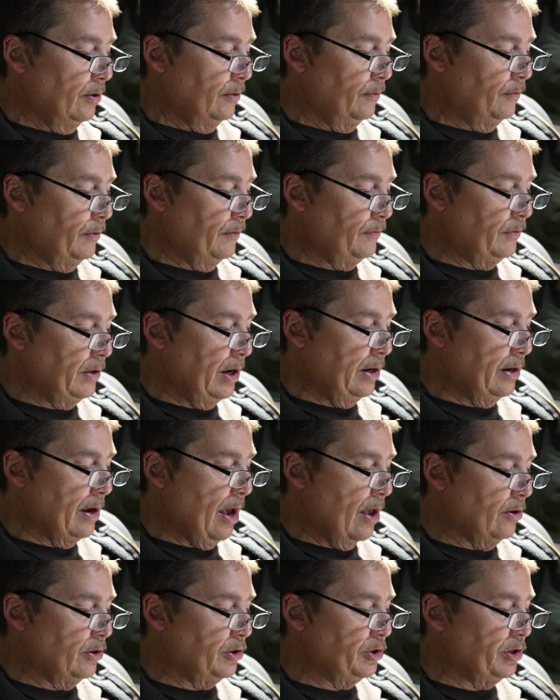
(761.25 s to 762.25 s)

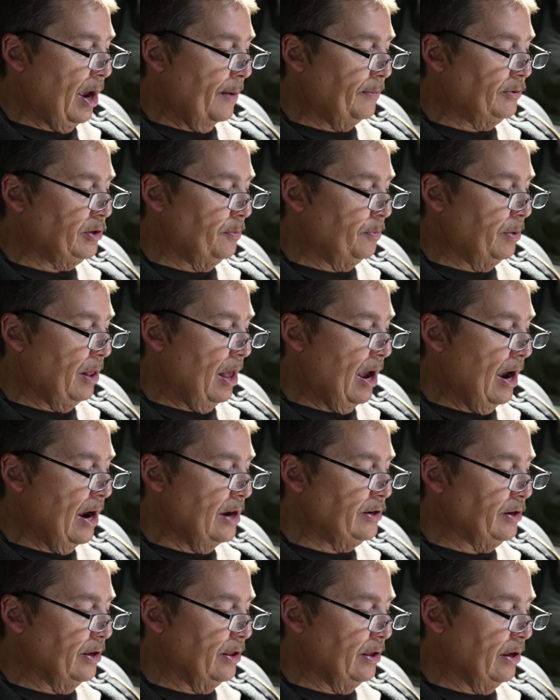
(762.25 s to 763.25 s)
$15 shop
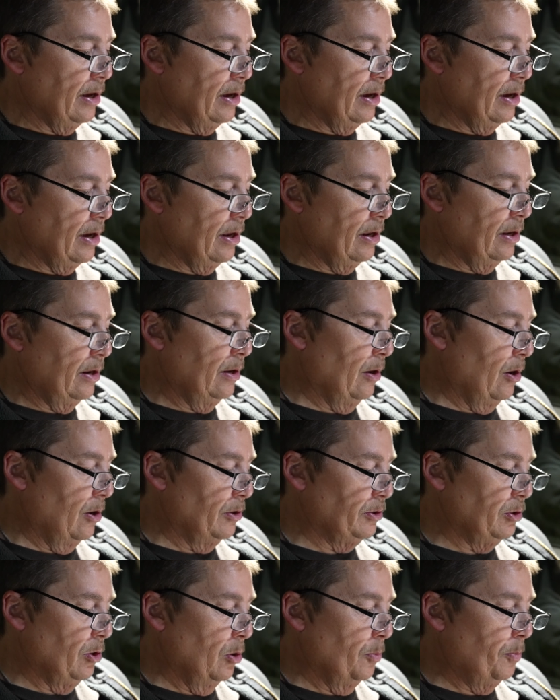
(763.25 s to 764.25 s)
supplies, and then
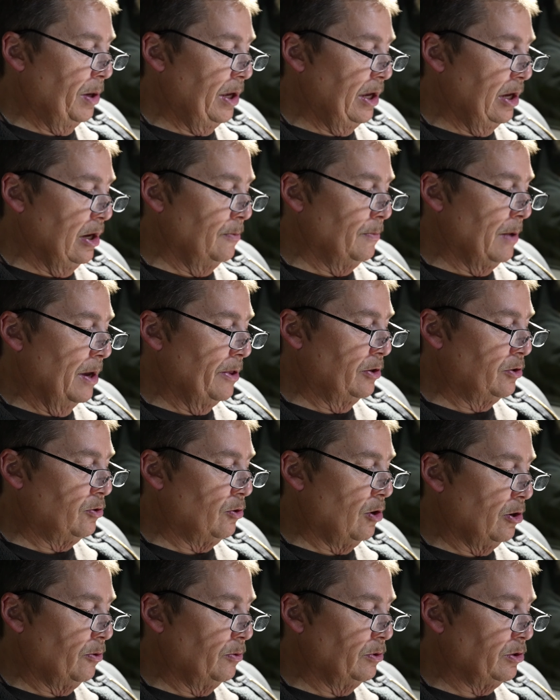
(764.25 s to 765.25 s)
also a PM on the
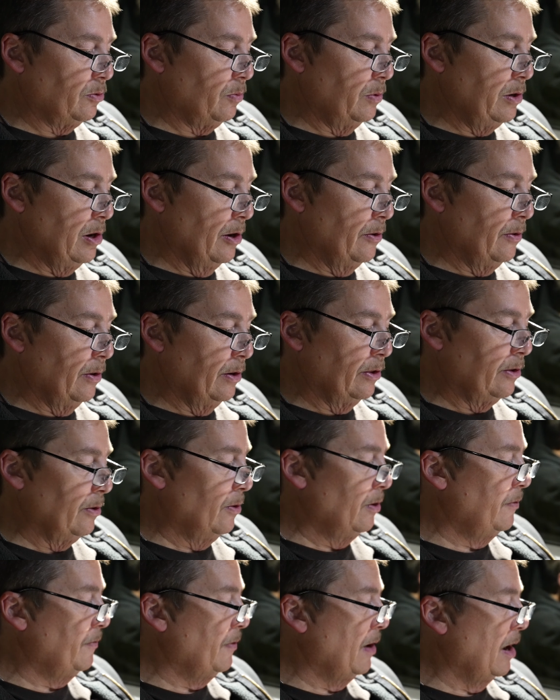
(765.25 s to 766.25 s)
truck was
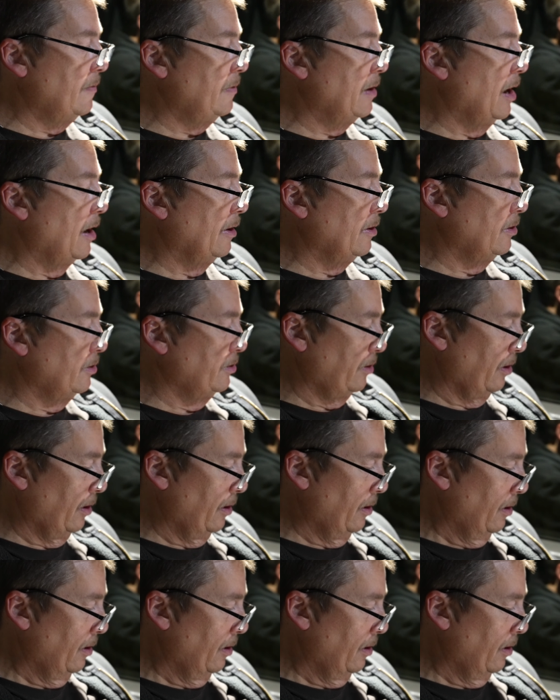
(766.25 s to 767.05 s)
$335.